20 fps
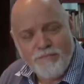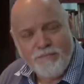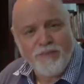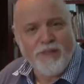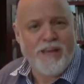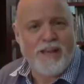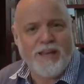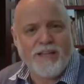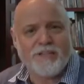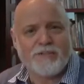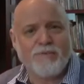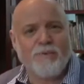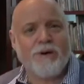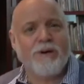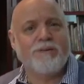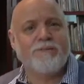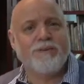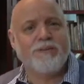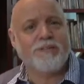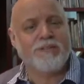Each one
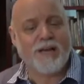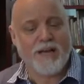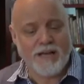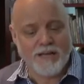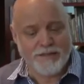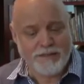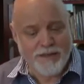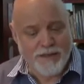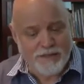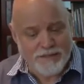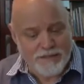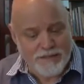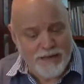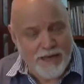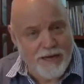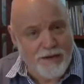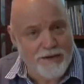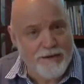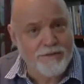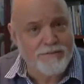of us has a
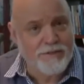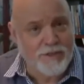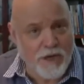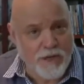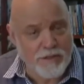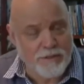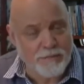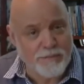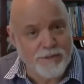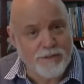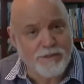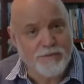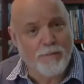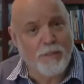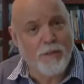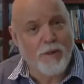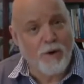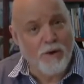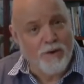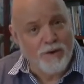standard of judgment
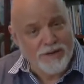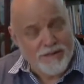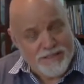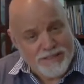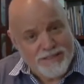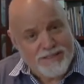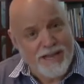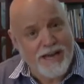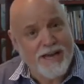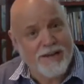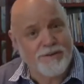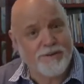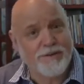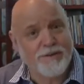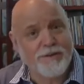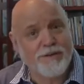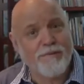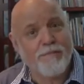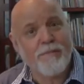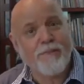or a
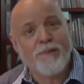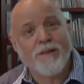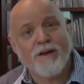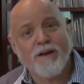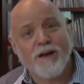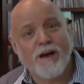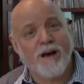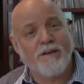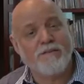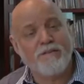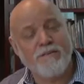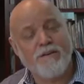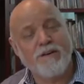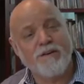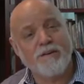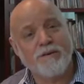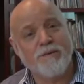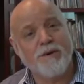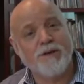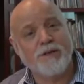standard of
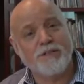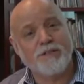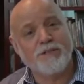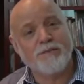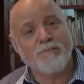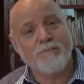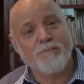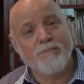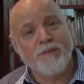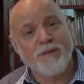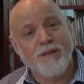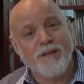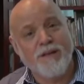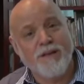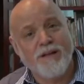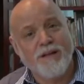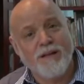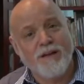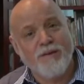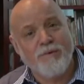evaluation.
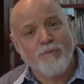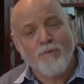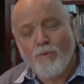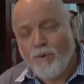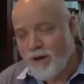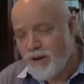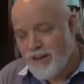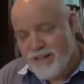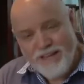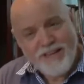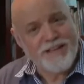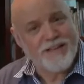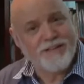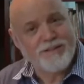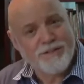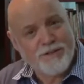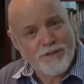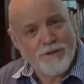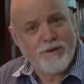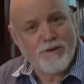What
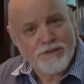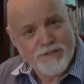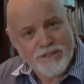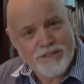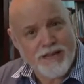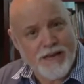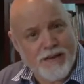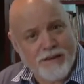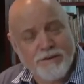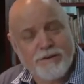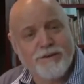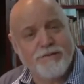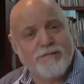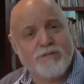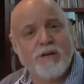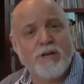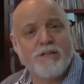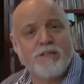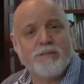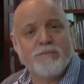is your standard of
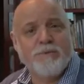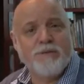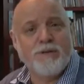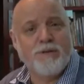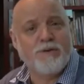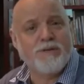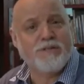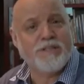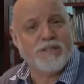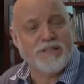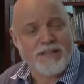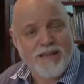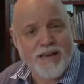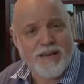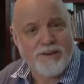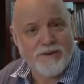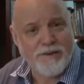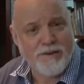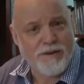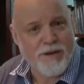judgment, your
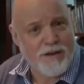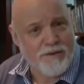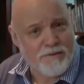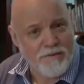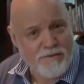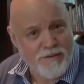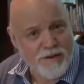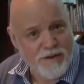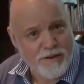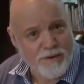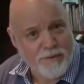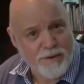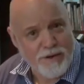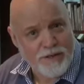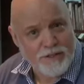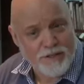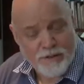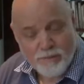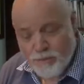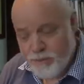standard of
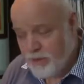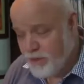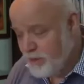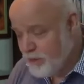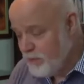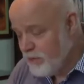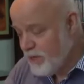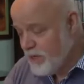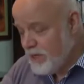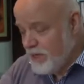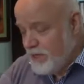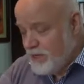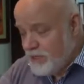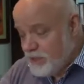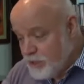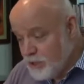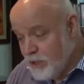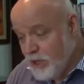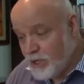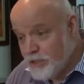evaluation? When you
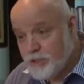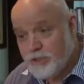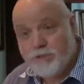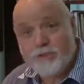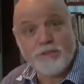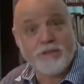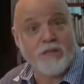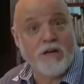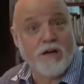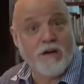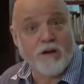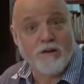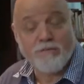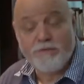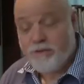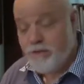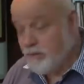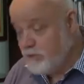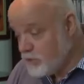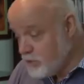judge yourself,
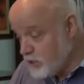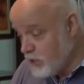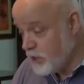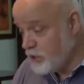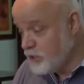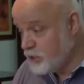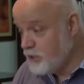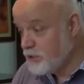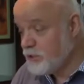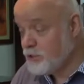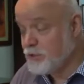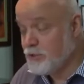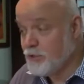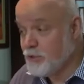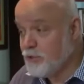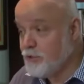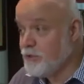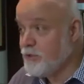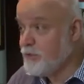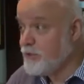or you judge your
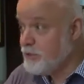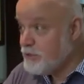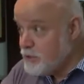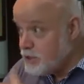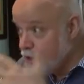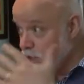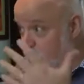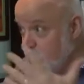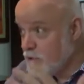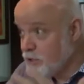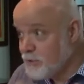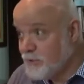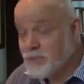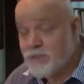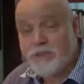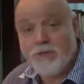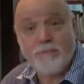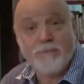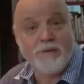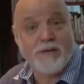children, or you judge what
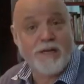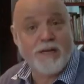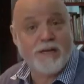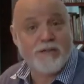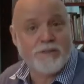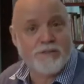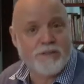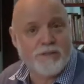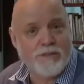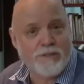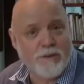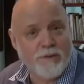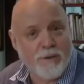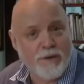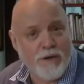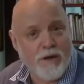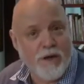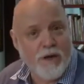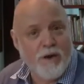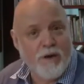somebody else is
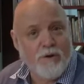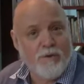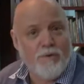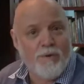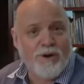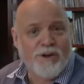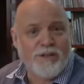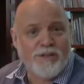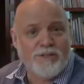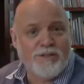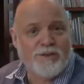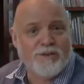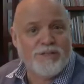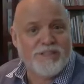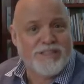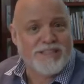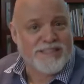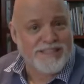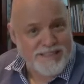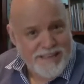doing, what is your
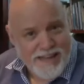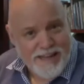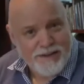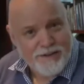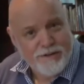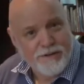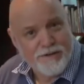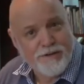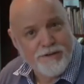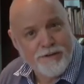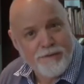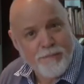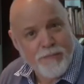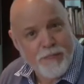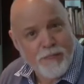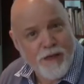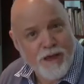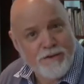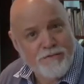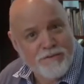standard
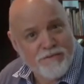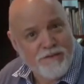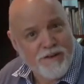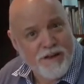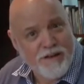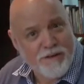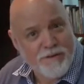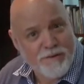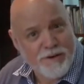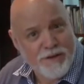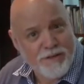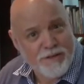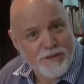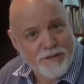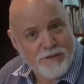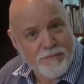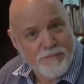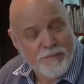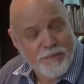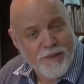of evaluation?